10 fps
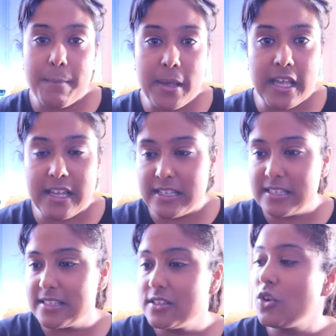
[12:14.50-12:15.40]
but
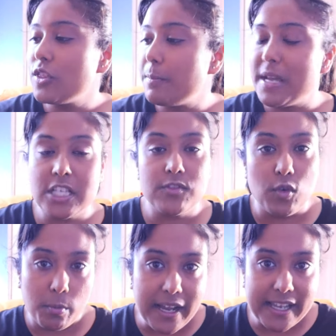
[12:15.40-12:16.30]
it's not the best
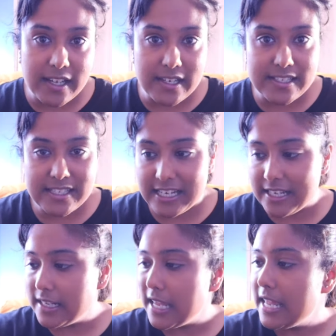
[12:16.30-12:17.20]
for my color
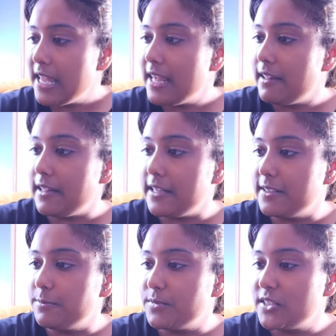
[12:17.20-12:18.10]
skin.
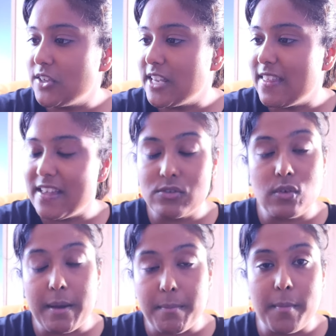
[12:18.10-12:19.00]
So yeah,
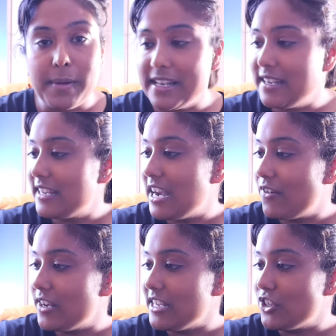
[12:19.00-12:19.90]
that's why I probably
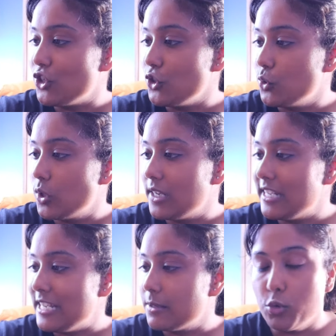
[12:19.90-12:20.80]
inherently do
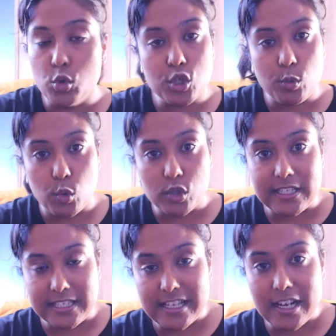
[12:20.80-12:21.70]
lean more
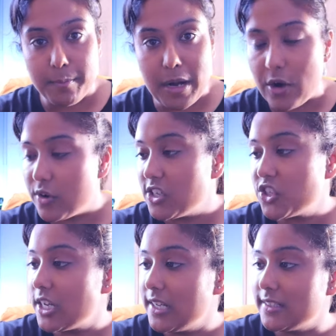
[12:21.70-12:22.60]
towards these kind of
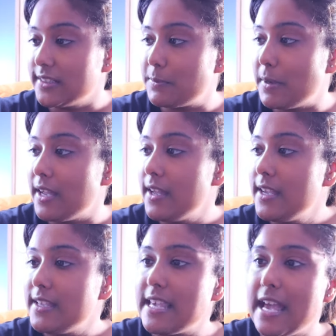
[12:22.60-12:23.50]
brownish colors. But
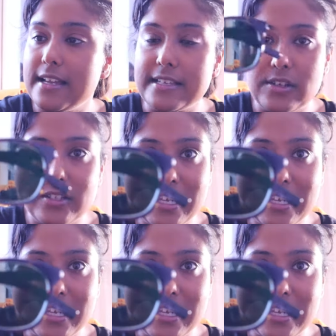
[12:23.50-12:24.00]
yeah, so